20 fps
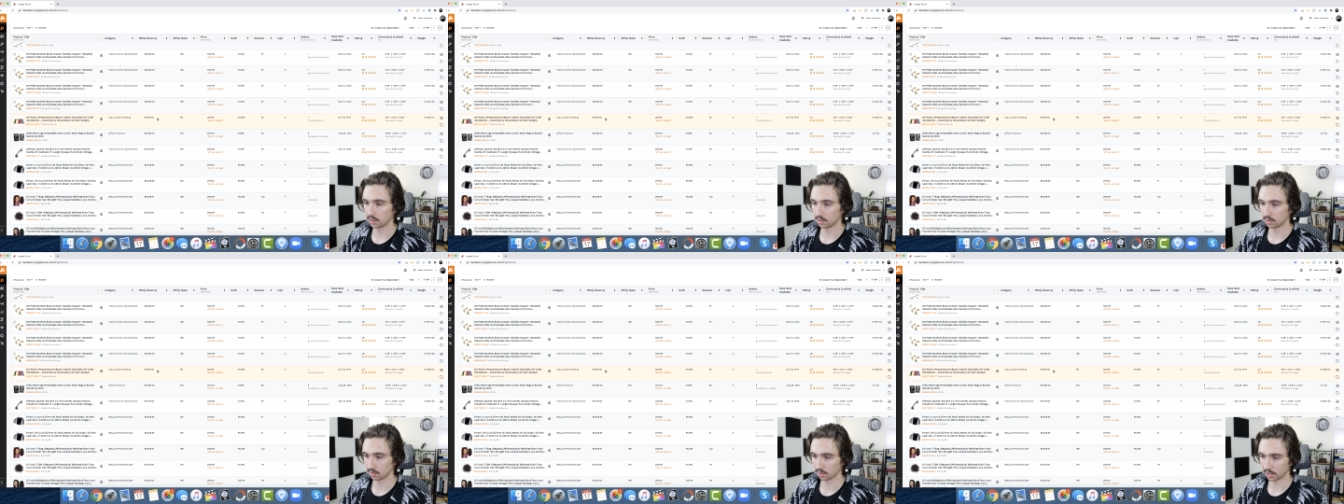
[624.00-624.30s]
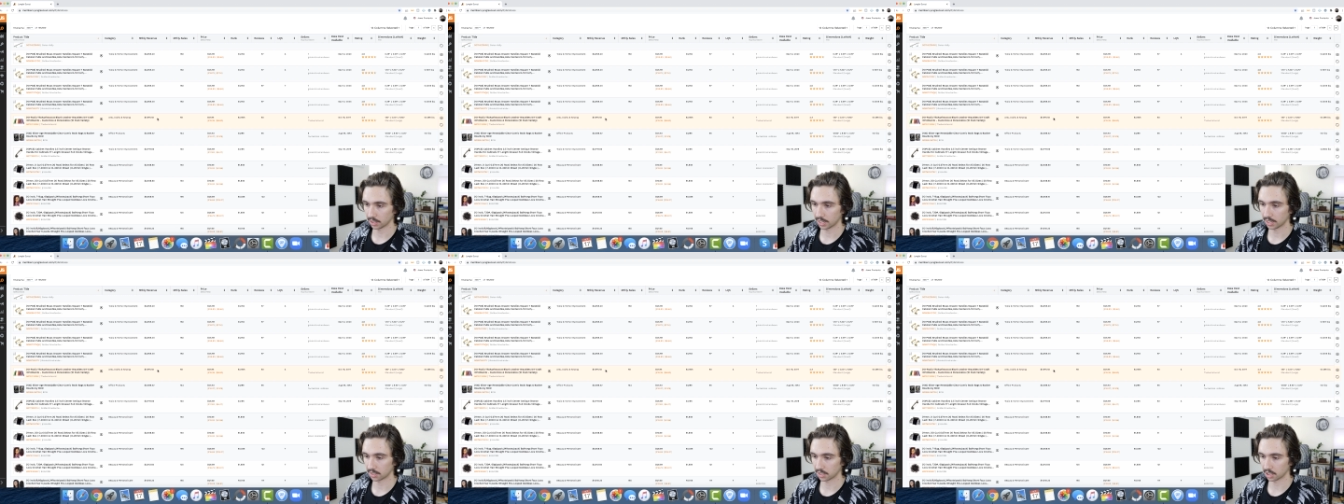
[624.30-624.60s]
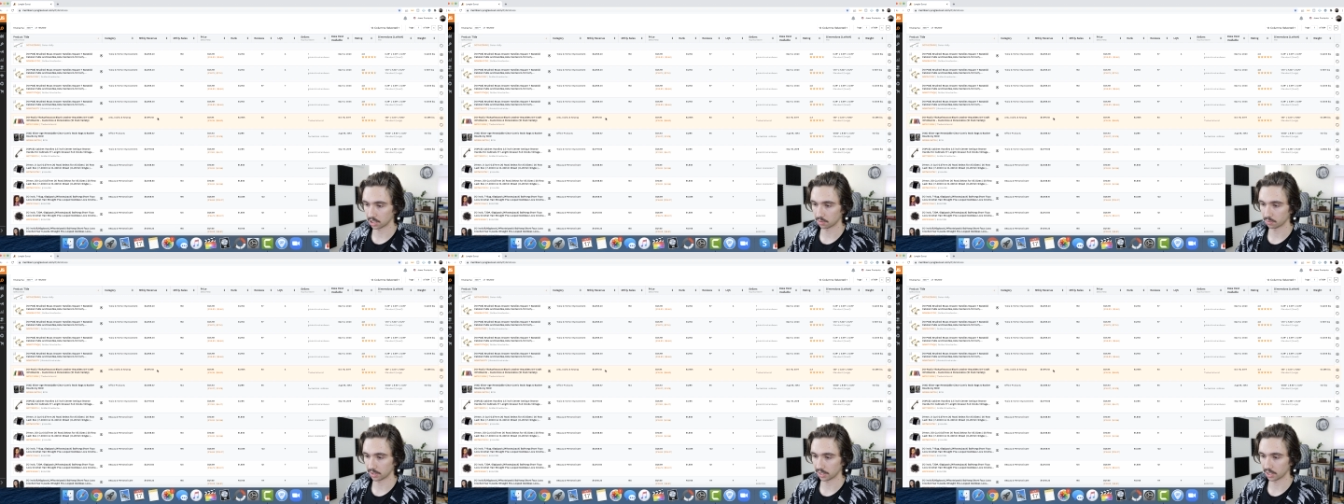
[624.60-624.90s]
you're looking at
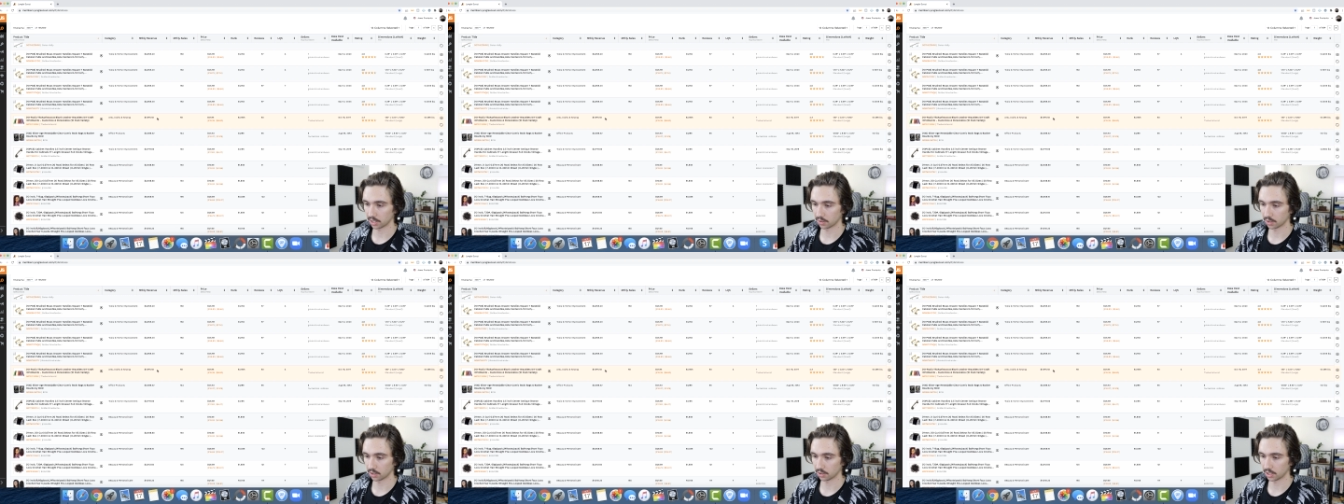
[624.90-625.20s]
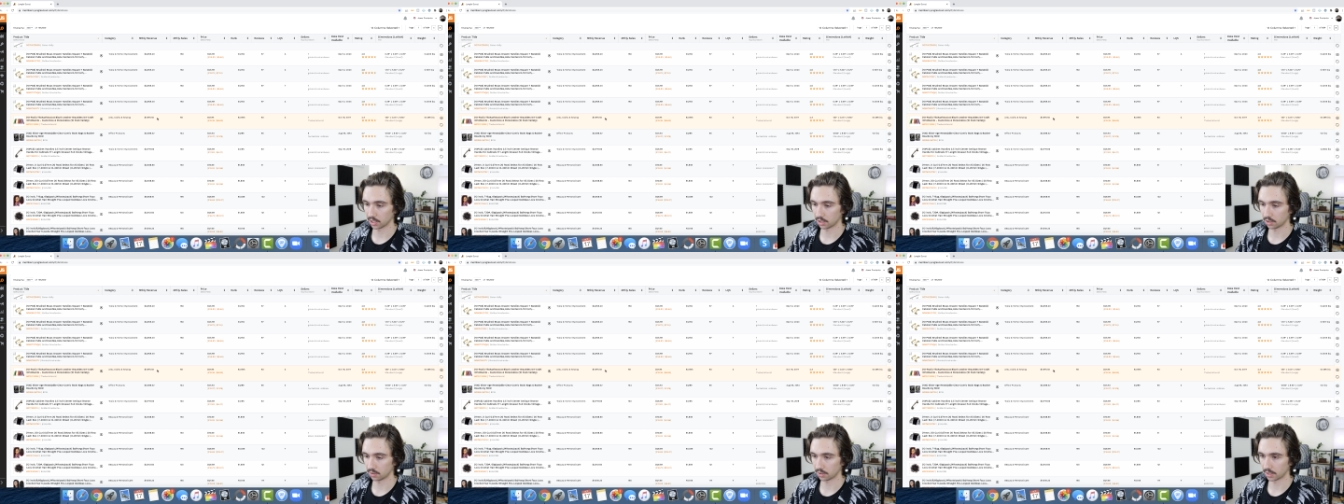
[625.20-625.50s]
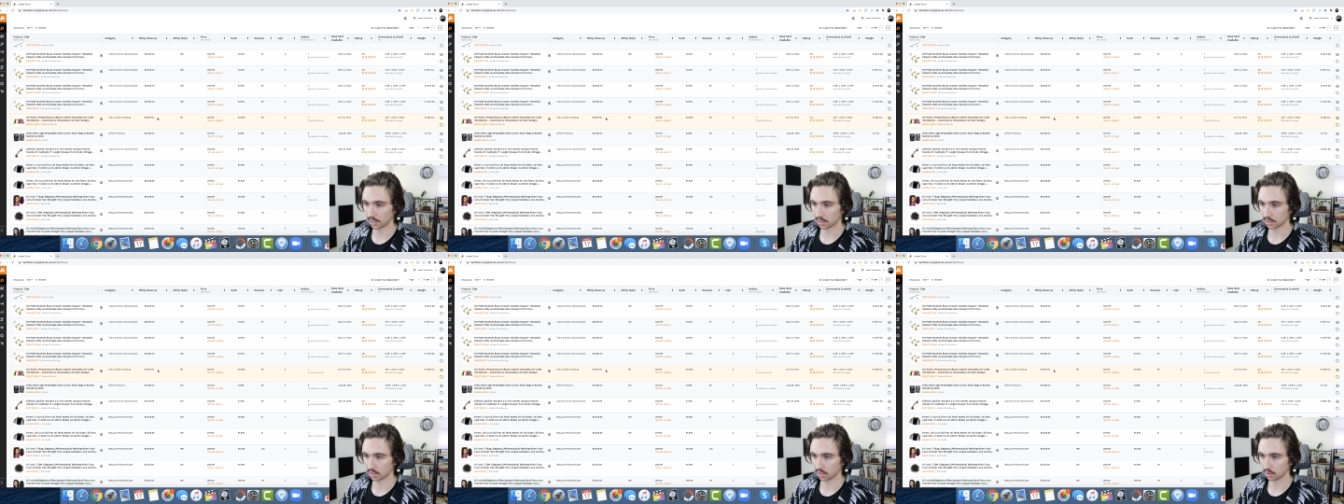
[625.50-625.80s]
this, you're probably going only
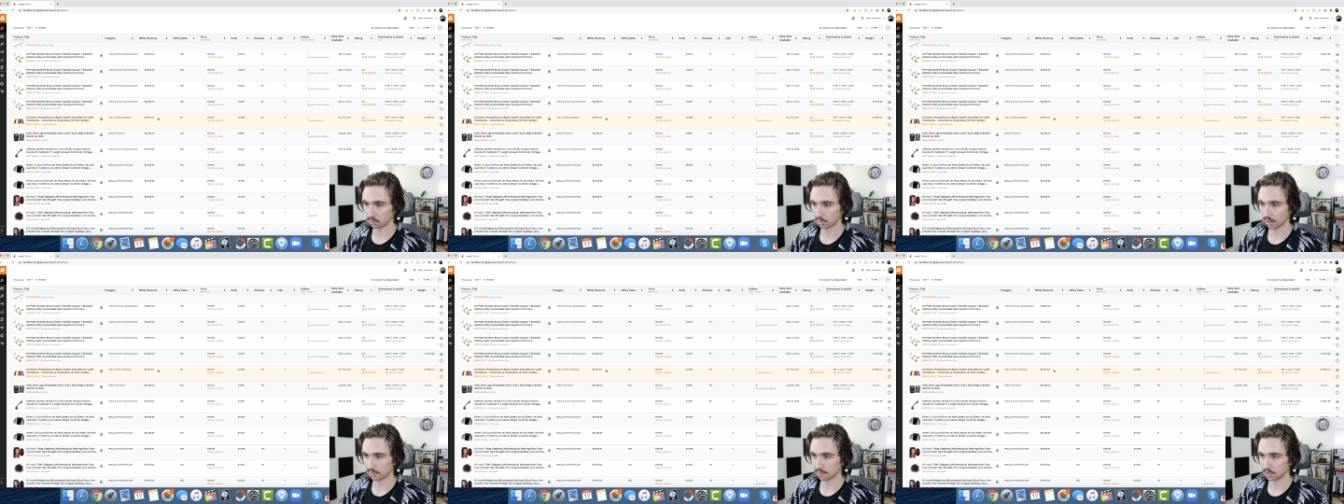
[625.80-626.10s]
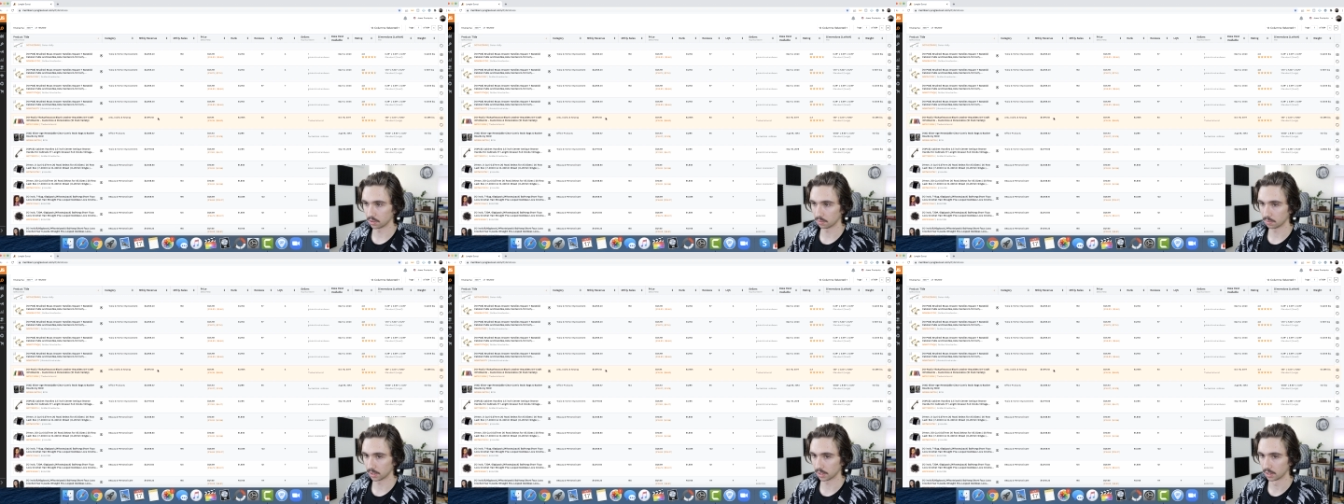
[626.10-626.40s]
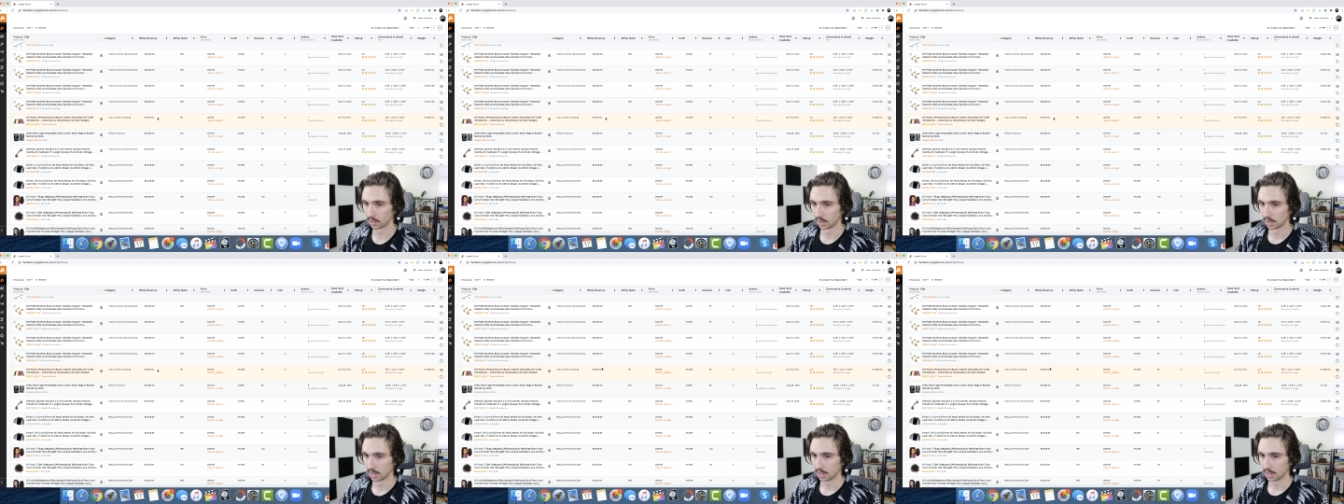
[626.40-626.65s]
2000 in revenue, but